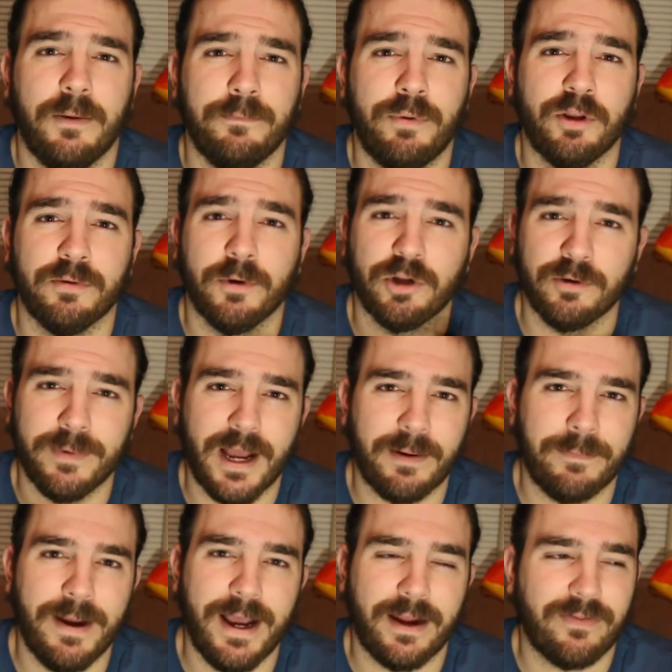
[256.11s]
put them on your
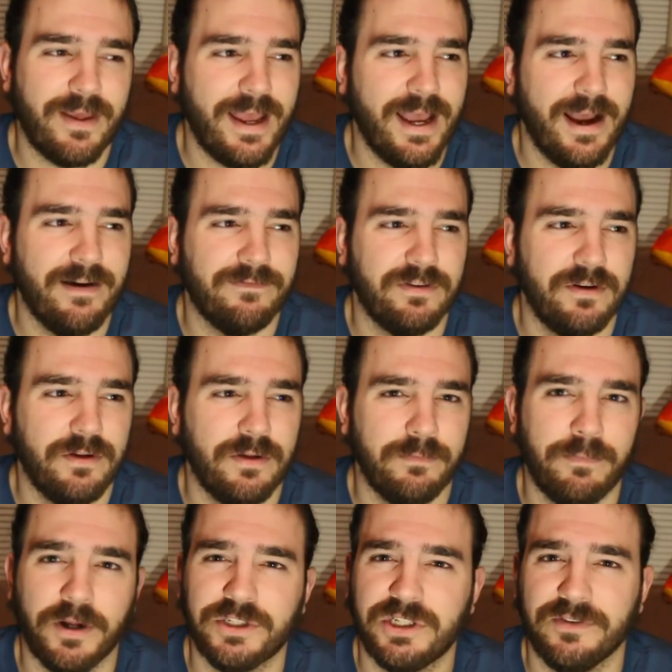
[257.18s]
backpack. They have a
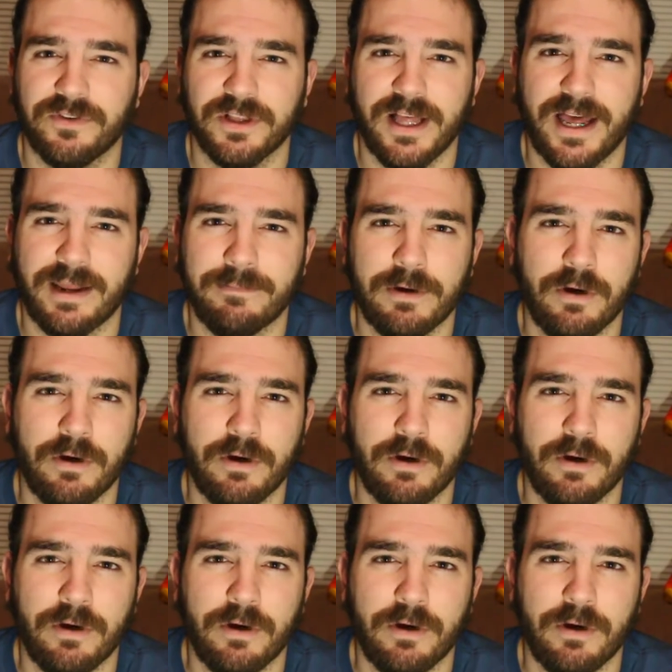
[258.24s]
bunch of different lighting